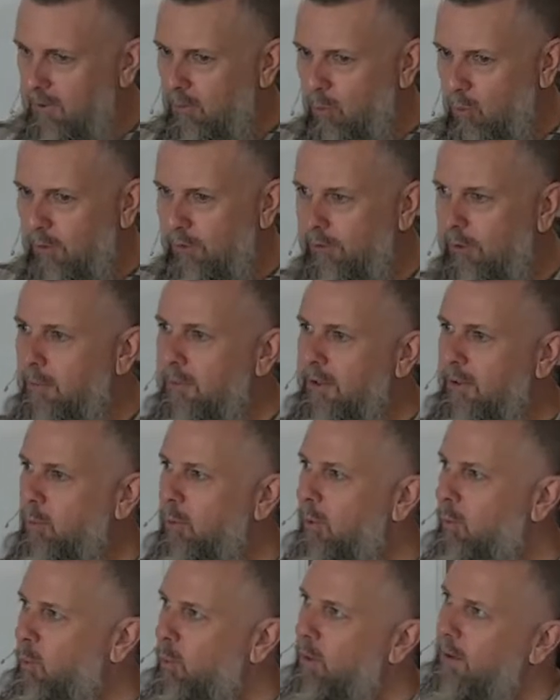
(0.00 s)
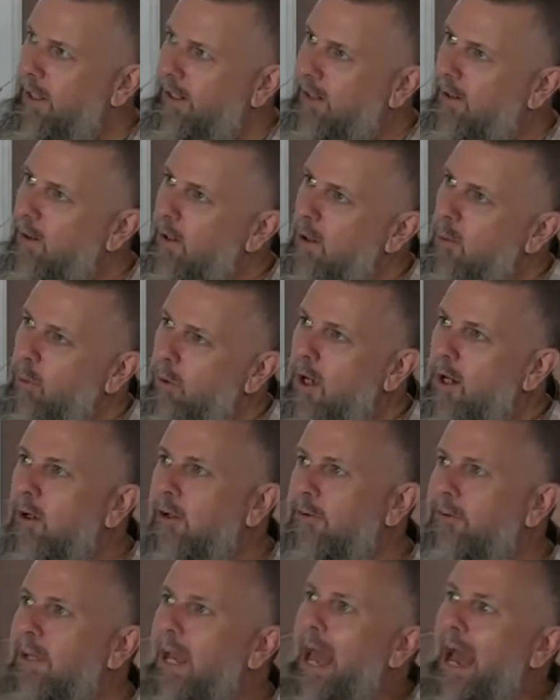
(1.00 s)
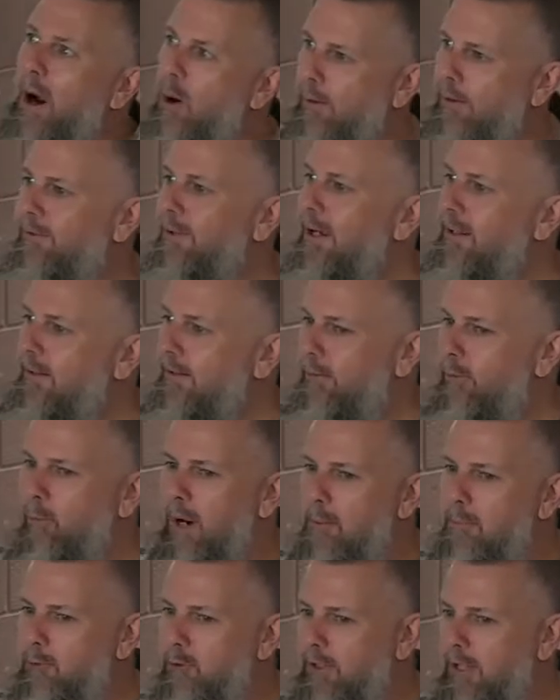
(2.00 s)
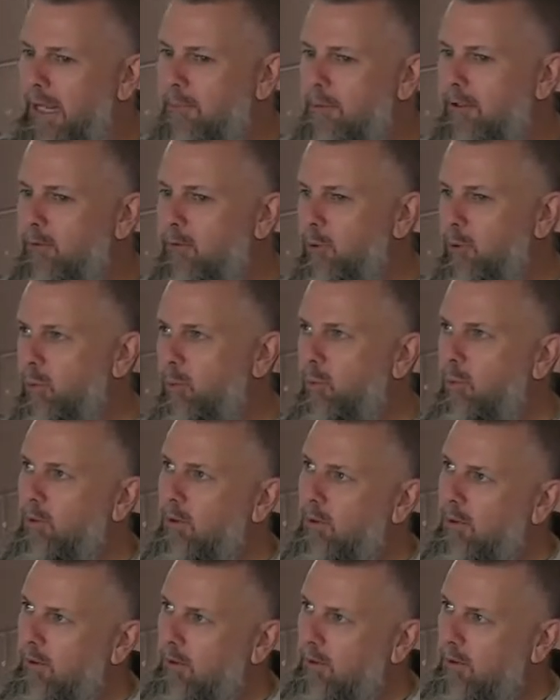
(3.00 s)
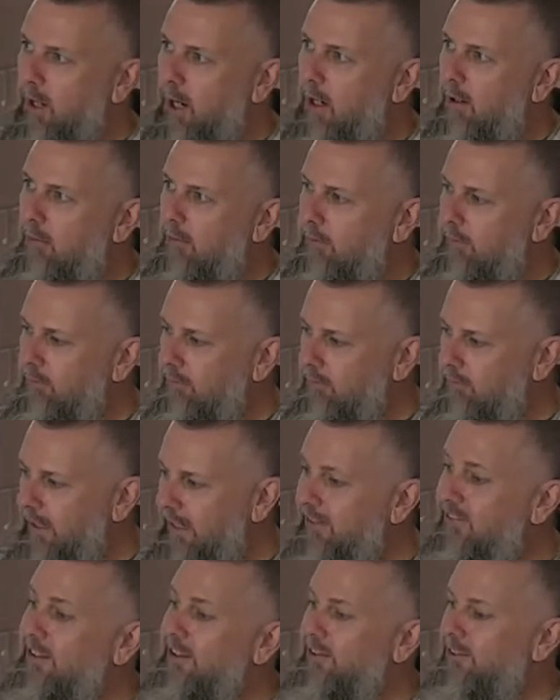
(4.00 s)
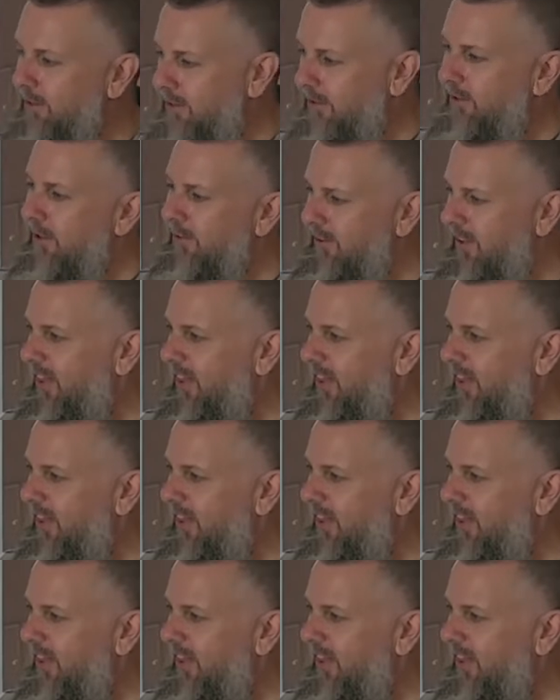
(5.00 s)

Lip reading: where some of that, like, we're not going to see how exactly the rapture came into existence as a